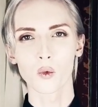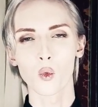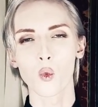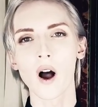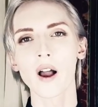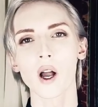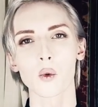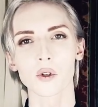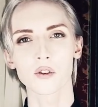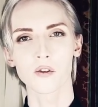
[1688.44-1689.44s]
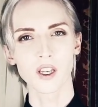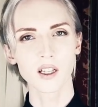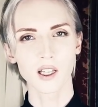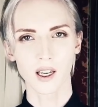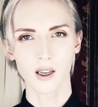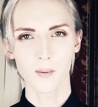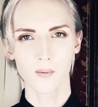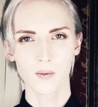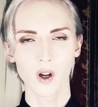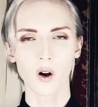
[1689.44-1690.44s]
why I was feeling
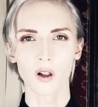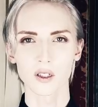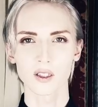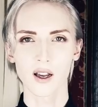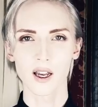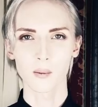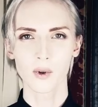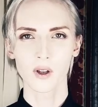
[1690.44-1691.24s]
all the time